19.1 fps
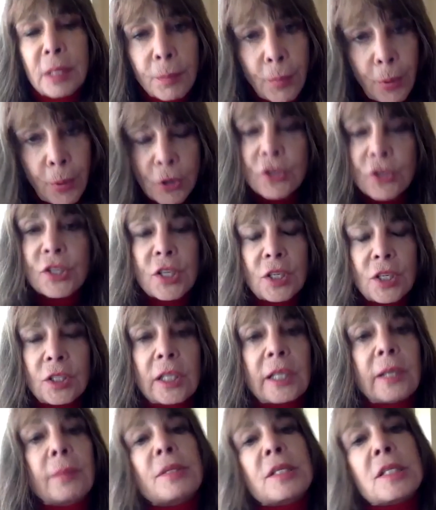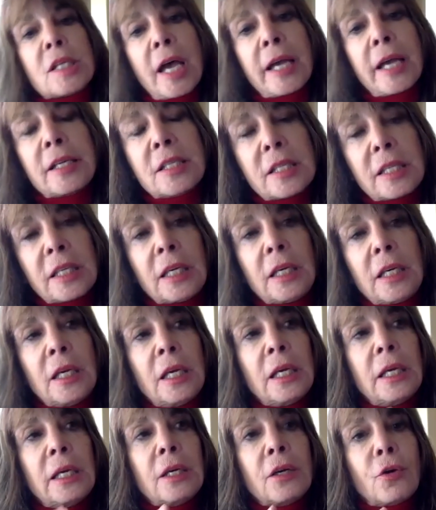personally, besides the
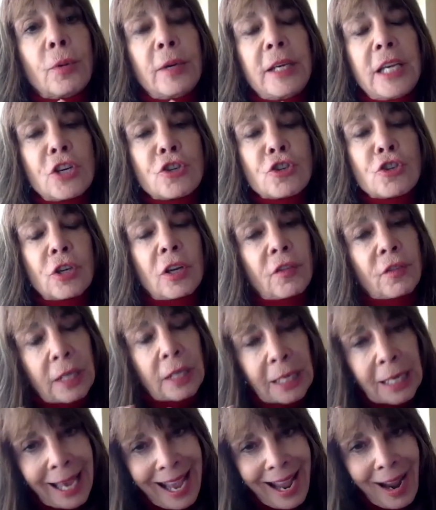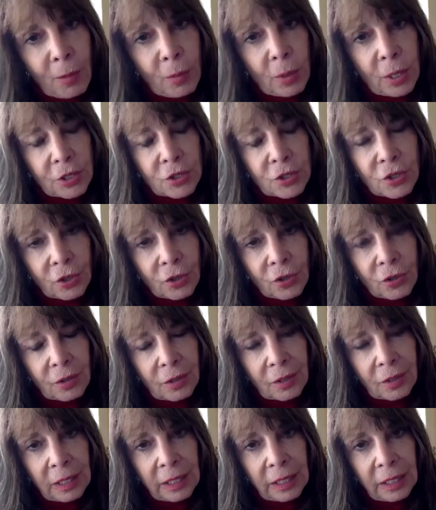creation of a character,
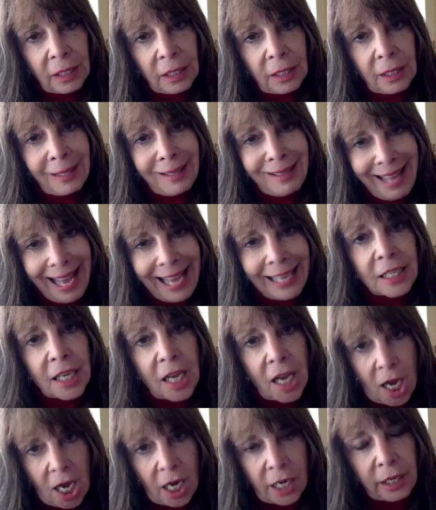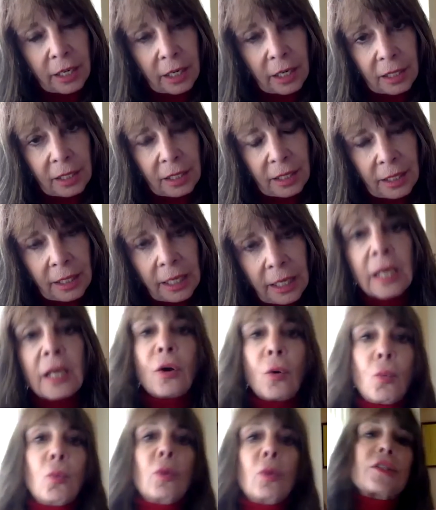that Connie
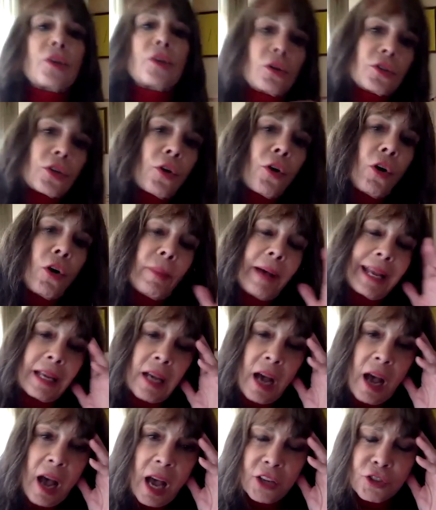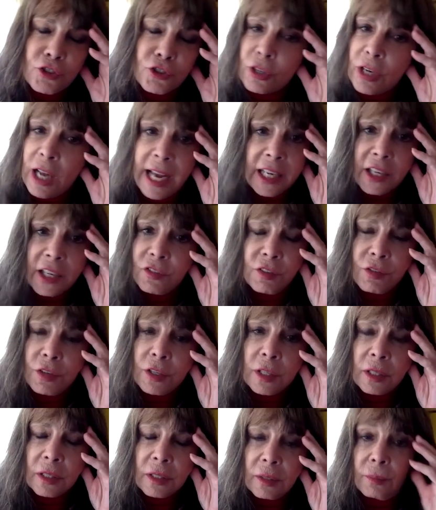was also, oh my God, should I have
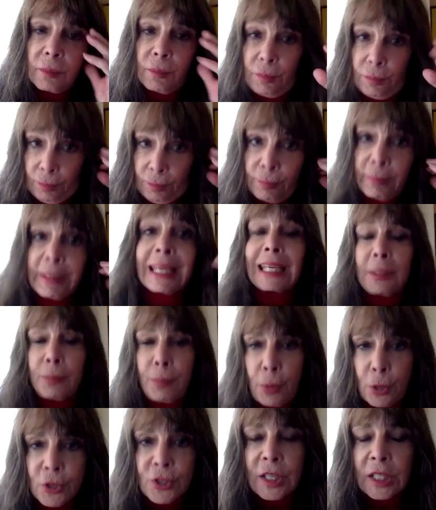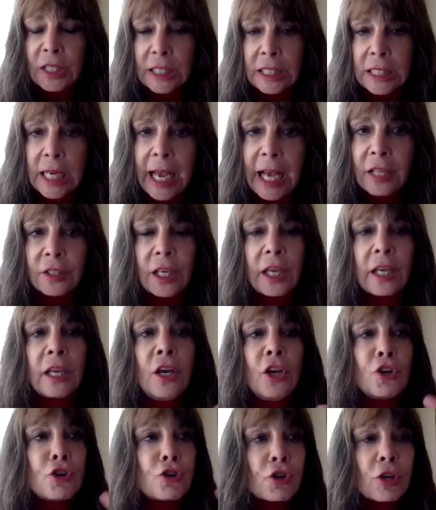even, me personally, Talia,
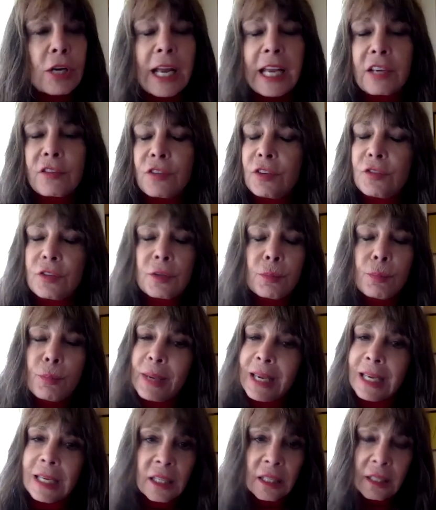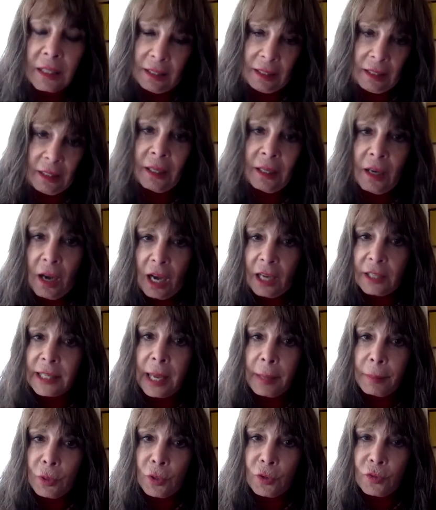should I have even been on
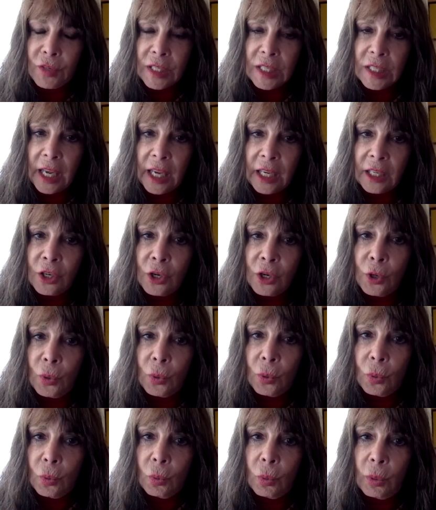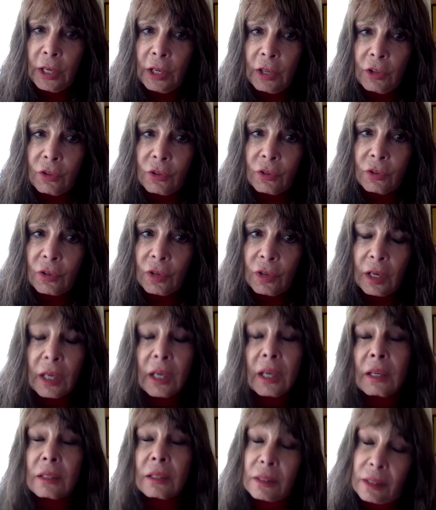that movie set with uh,
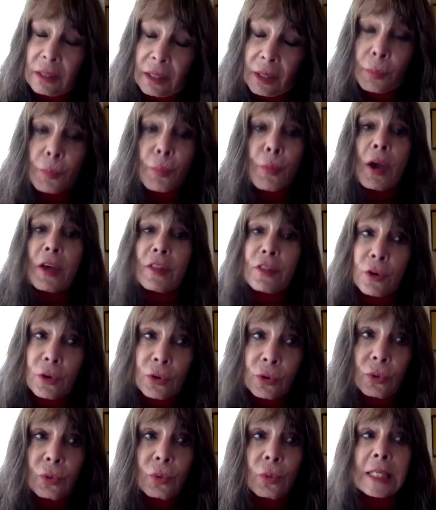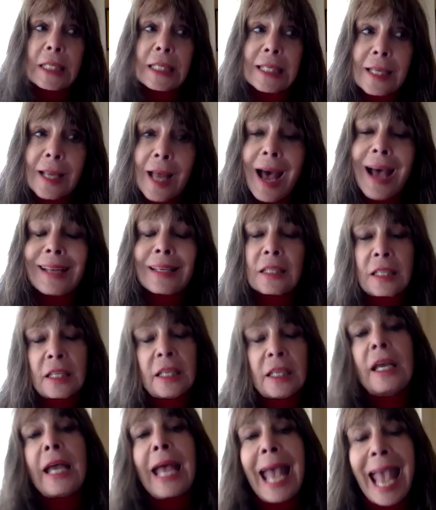a brother who was not
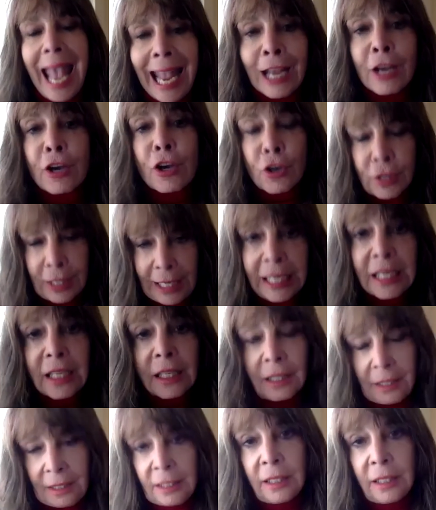anchored in?